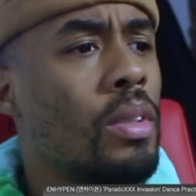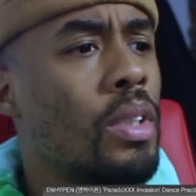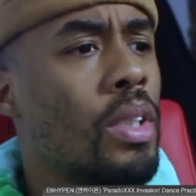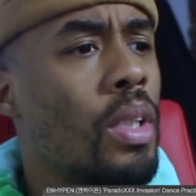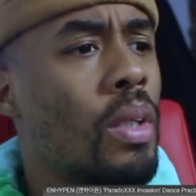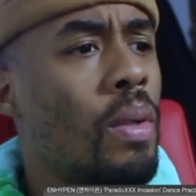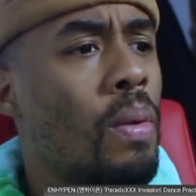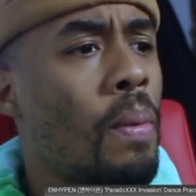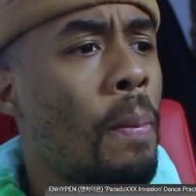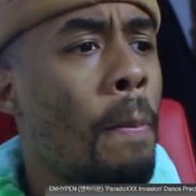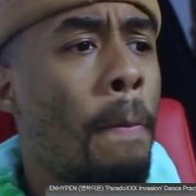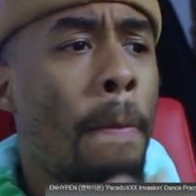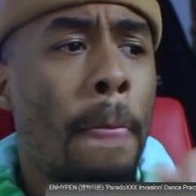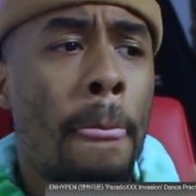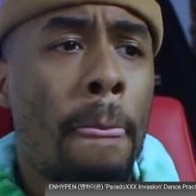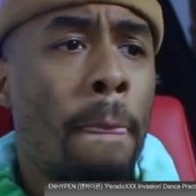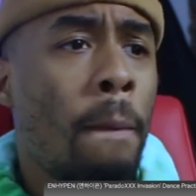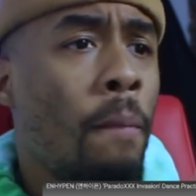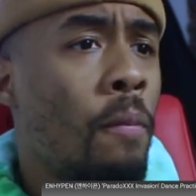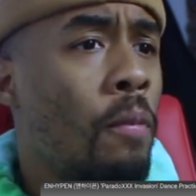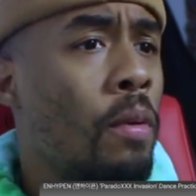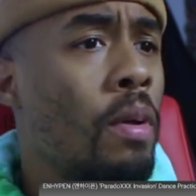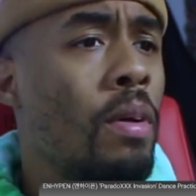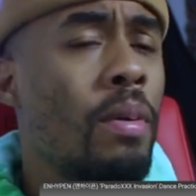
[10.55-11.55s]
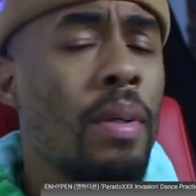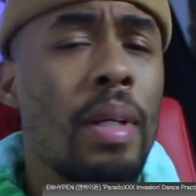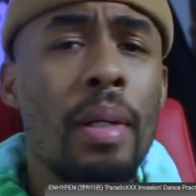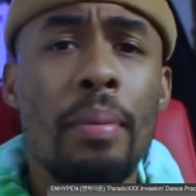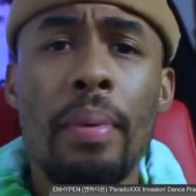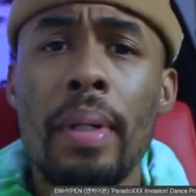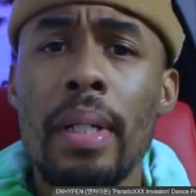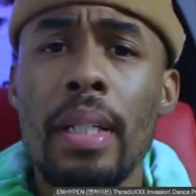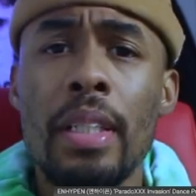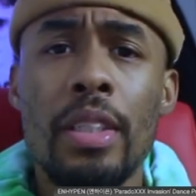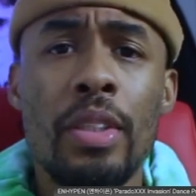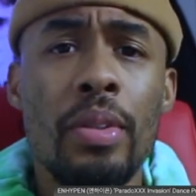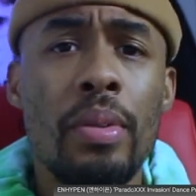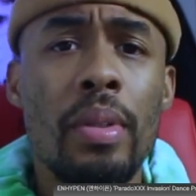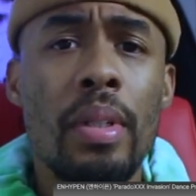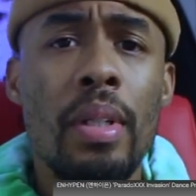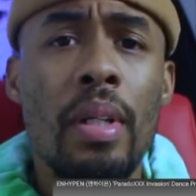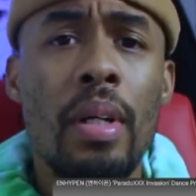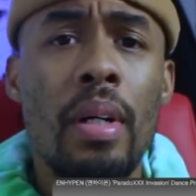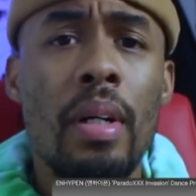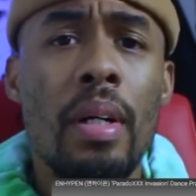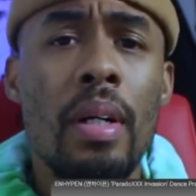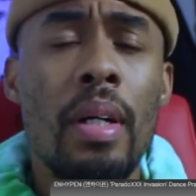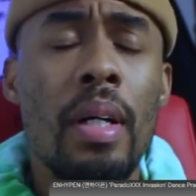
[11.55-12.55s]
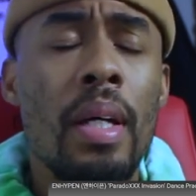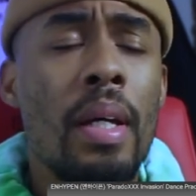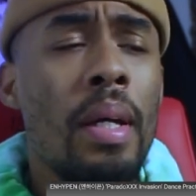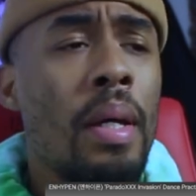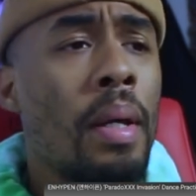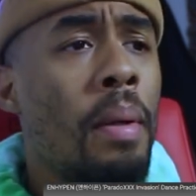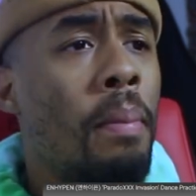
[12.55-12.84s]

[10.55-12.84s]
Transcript: So we're gonna get right into it, y'all.